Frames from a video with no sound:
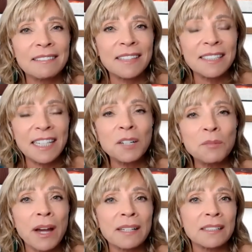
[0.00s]
the dental
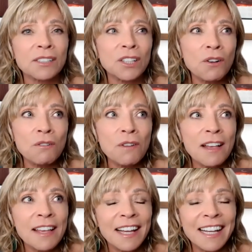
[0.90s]
practice. So
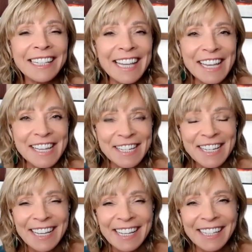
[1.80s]

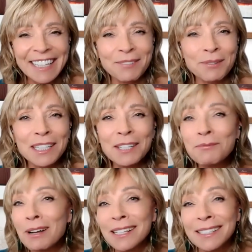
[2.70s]
again, it really
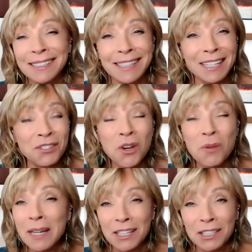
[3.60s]
was that
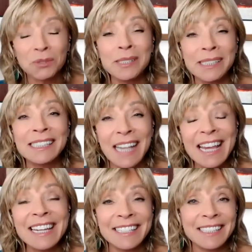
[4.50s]
nobody else was
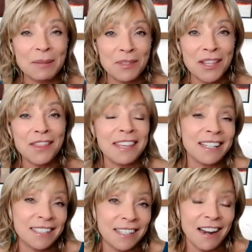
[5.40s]
saying some of the
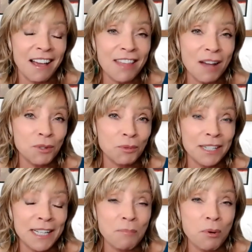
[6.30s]
things that I thought were
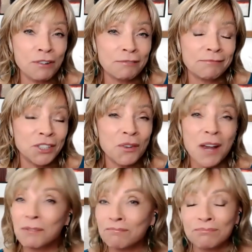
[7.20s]
really important. So
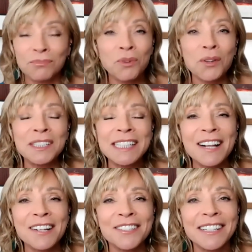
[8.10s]
I wrote it
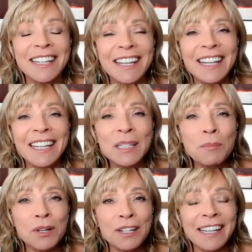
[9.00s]
down in a
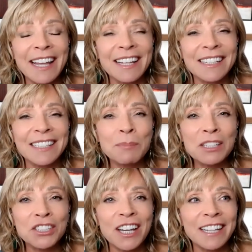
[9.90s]
book. And as
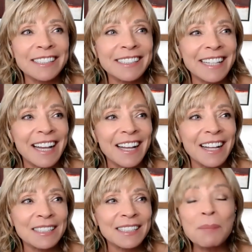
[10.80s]
much as
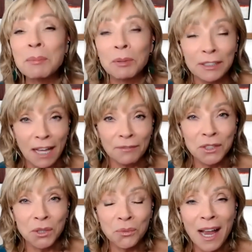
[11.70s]
uh, some people love
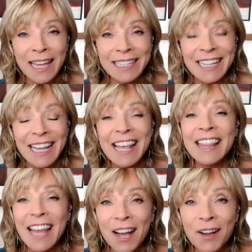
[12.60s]
to write,
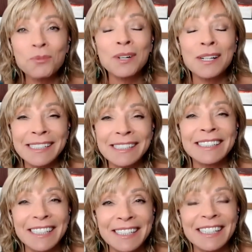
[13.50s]
that was
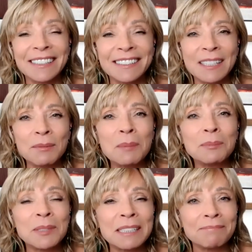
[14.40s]
uh,
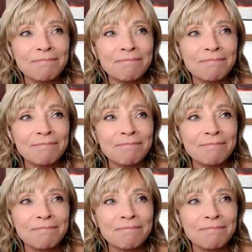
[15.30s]
sometimes